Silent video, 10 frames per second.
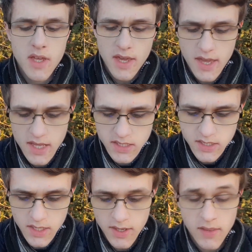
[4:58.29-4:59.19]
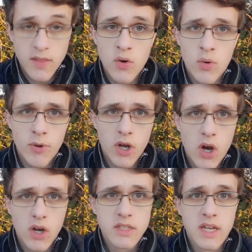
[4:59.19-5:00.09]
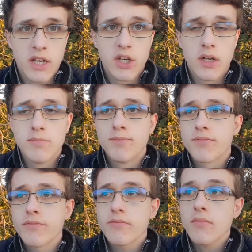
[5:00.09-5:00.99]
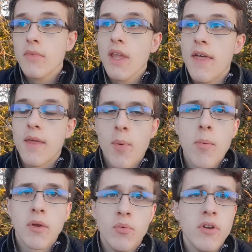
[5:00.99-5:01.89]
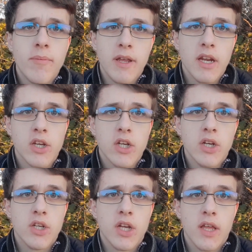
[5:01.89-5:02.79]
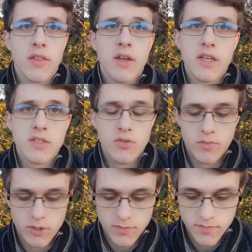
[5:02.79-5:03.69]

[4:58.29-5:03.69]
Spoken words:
It is in the Norman architecture, and there probably would have been a church here that is Norman.